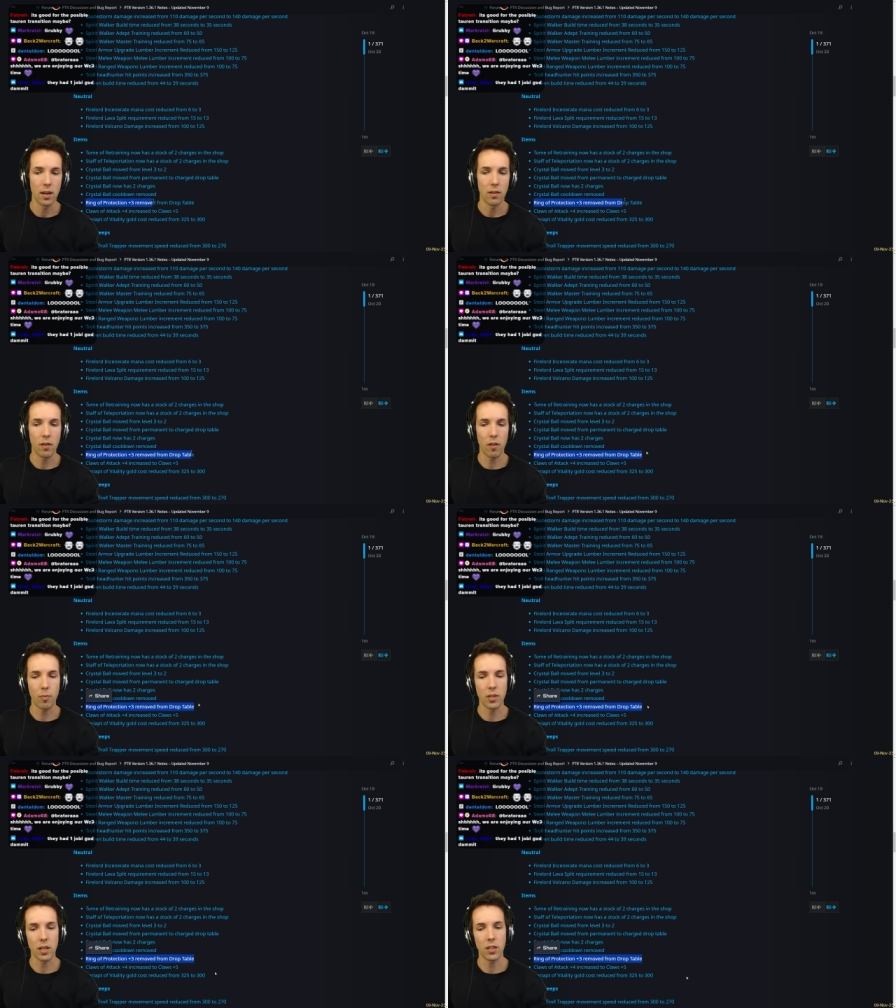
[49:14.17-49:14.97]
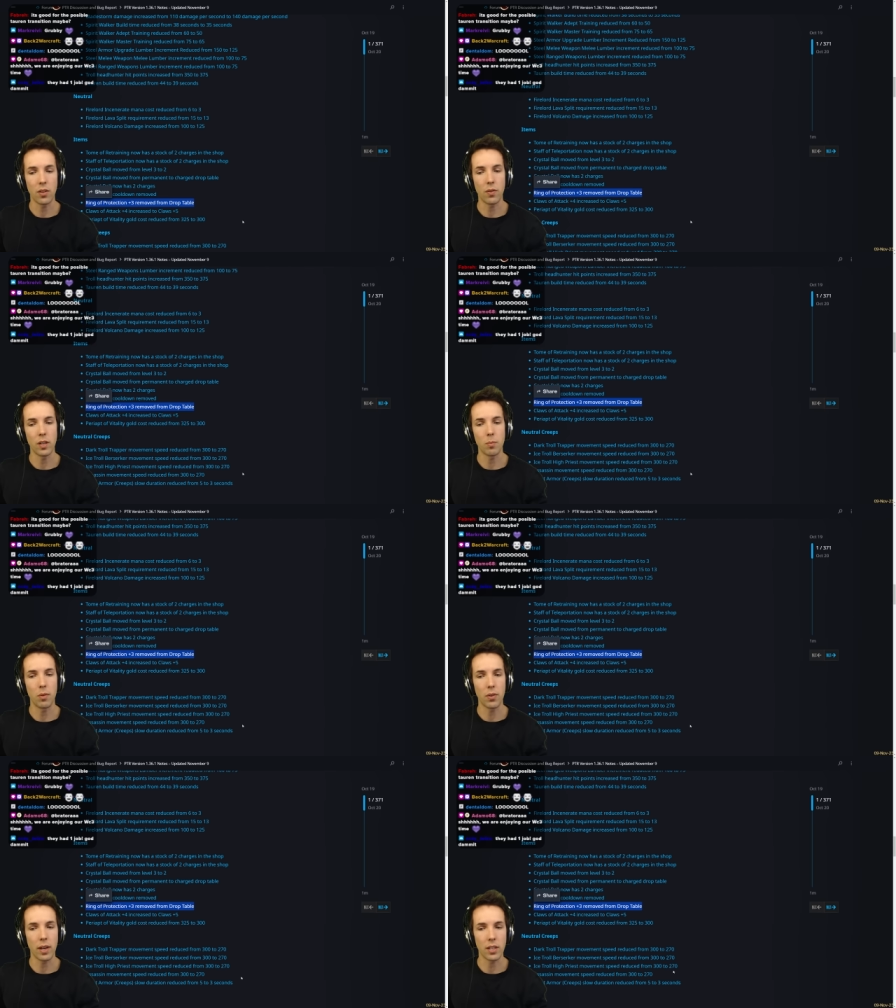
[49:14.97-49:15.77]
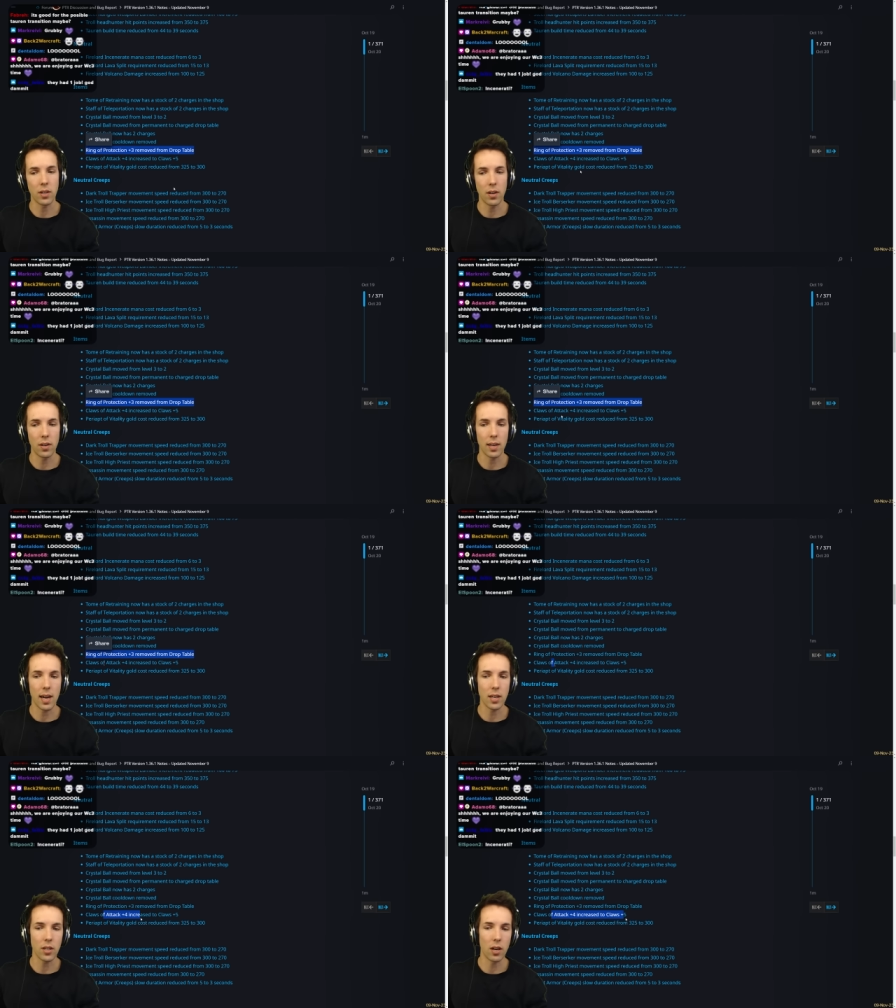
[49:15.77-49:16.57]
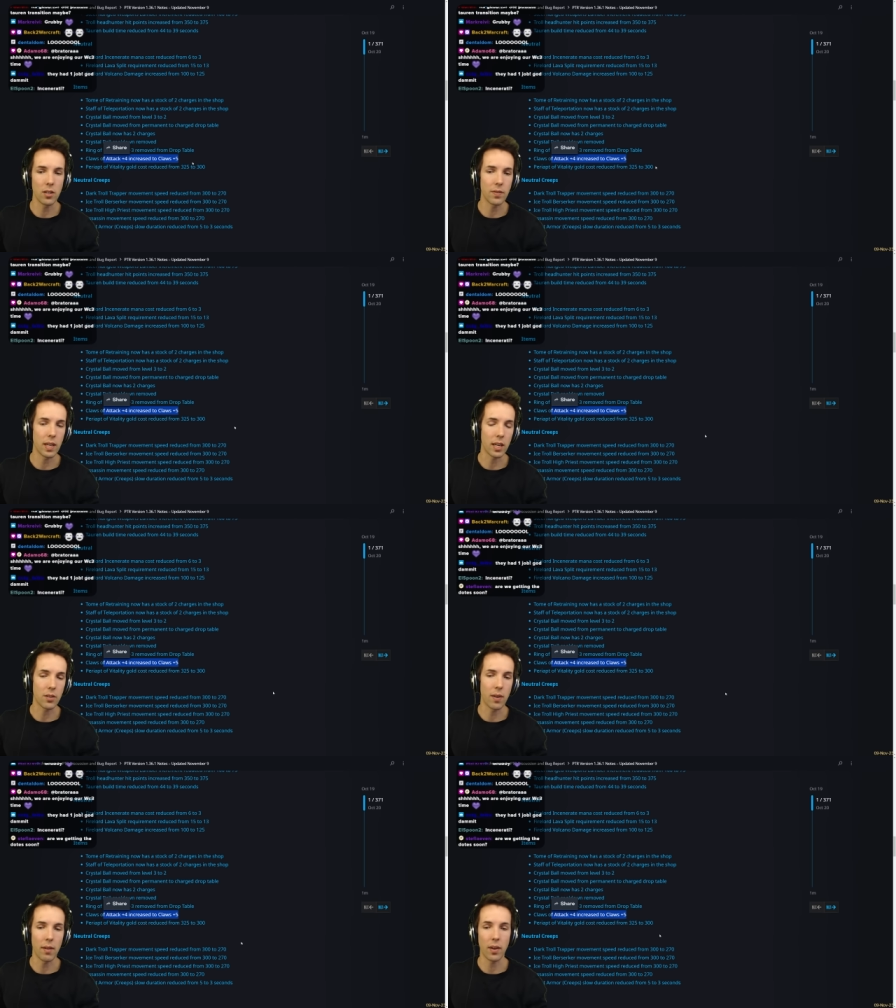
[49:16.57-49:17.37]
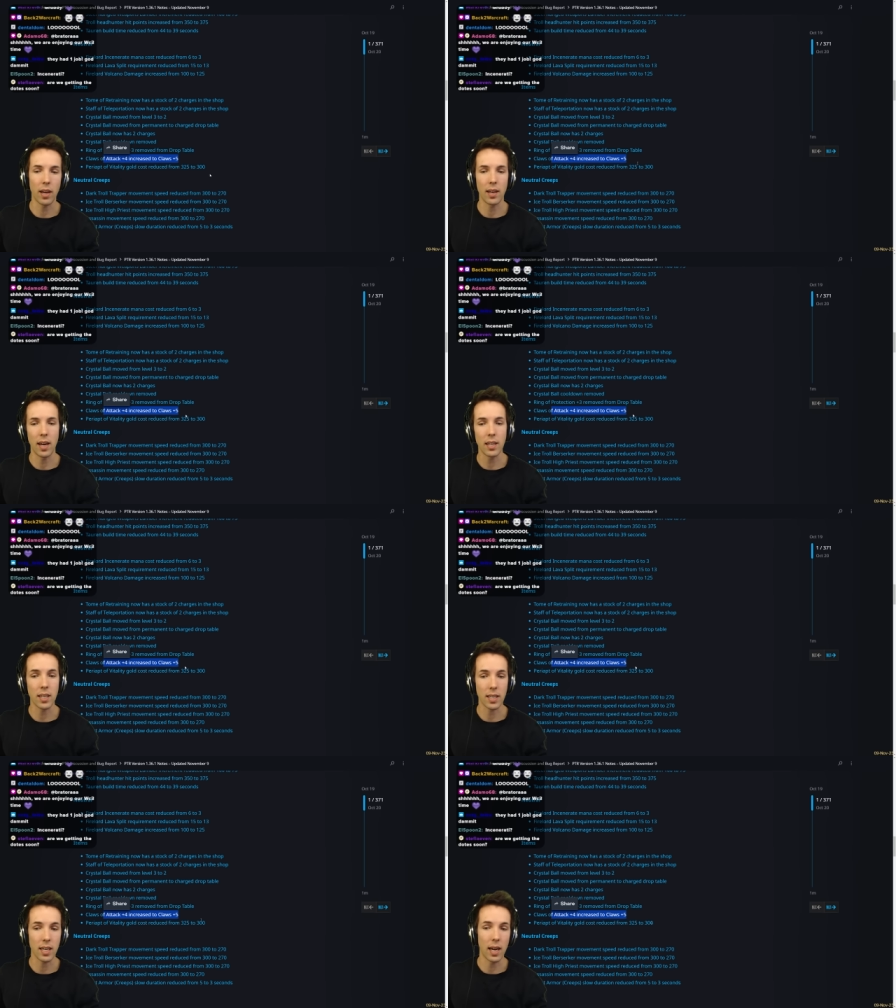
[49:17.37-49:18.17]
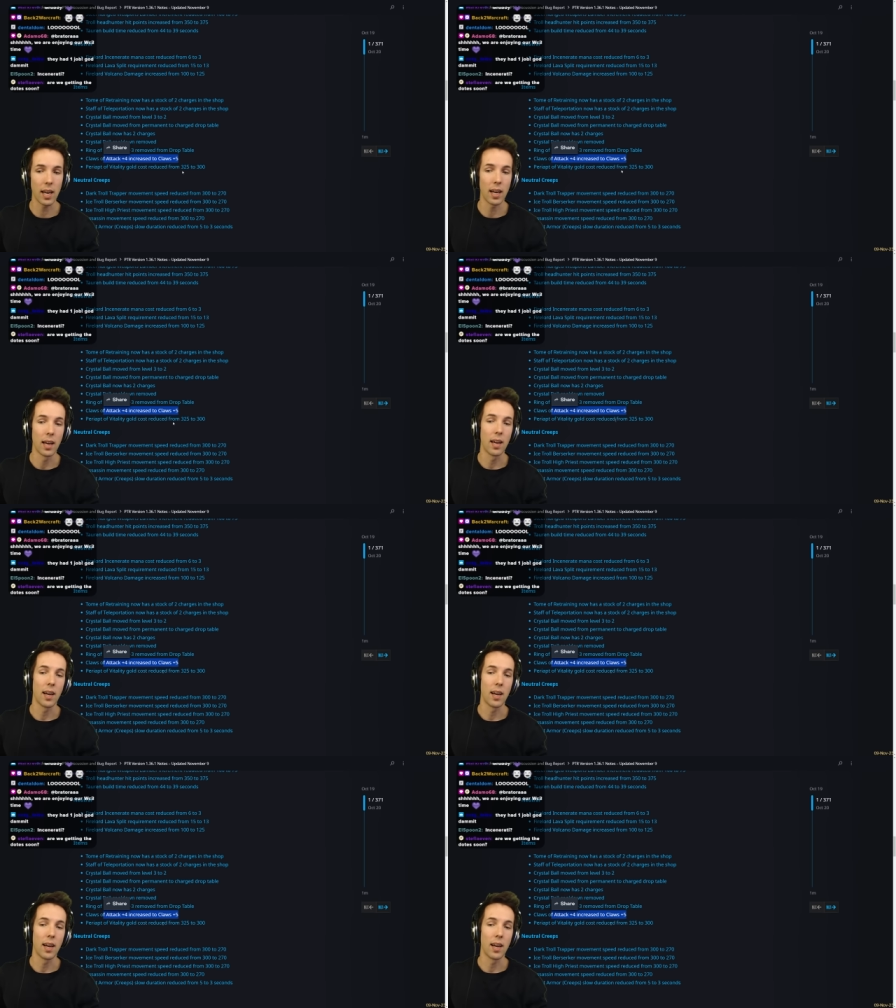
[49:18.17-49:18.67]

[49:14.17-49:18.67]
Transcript: Ring of Protection 3 is boring. It's gone. Nice. Claws of Attack is 5 again. Nice. Exciting.